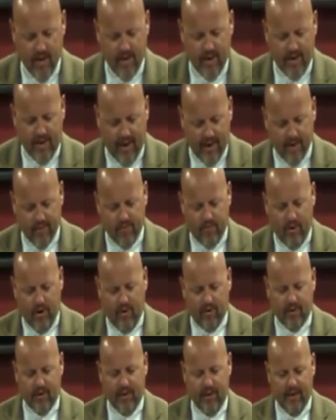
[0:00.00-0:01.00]
not
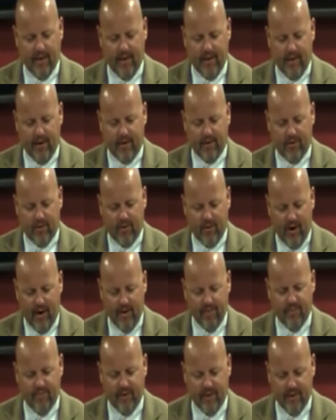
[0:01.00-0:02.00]
walking in
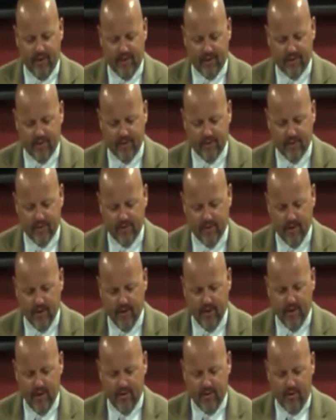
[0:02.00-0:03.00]
craftiness,
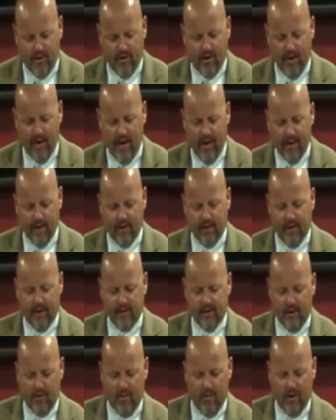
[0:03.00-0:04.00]
nor
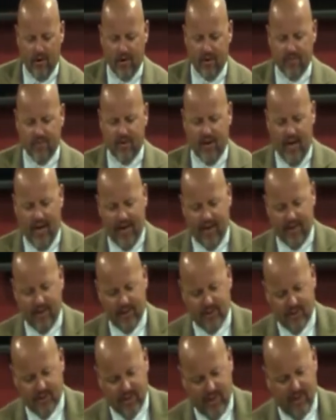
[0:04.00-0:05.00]
handling the word of God
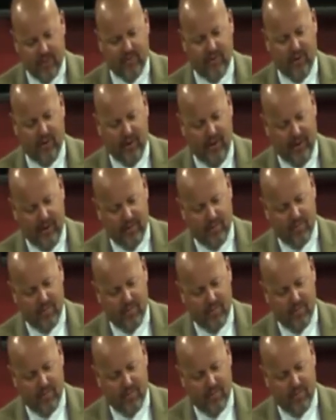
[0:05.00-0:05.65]
deceitfully